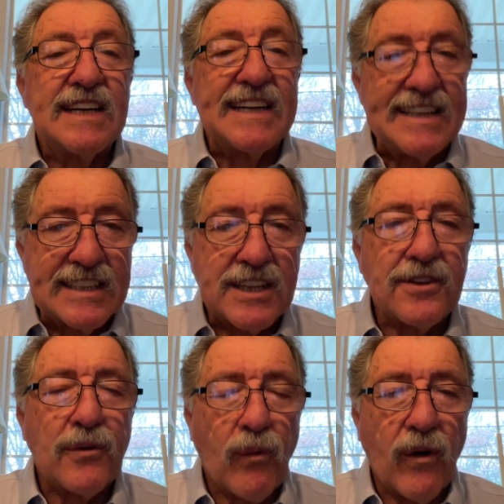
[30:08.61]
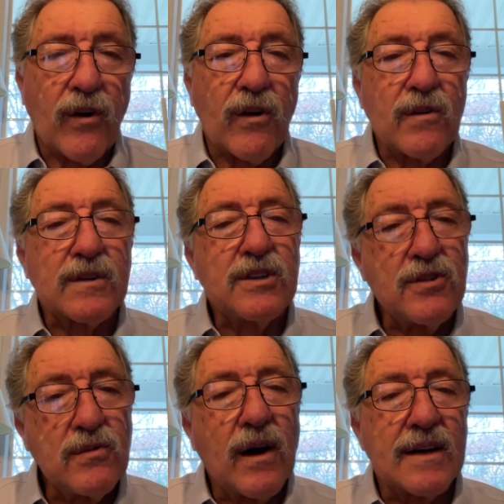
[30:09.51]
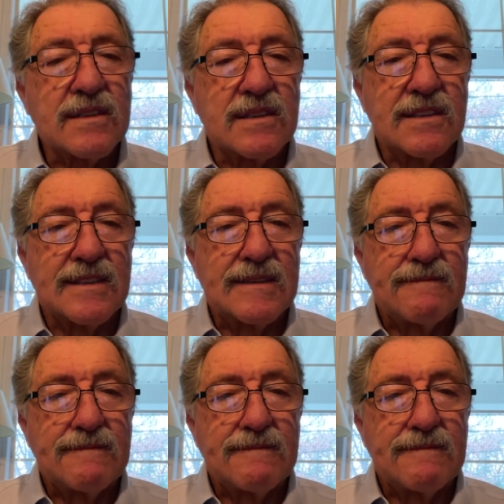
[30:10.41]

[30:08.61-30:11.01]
into the world to us.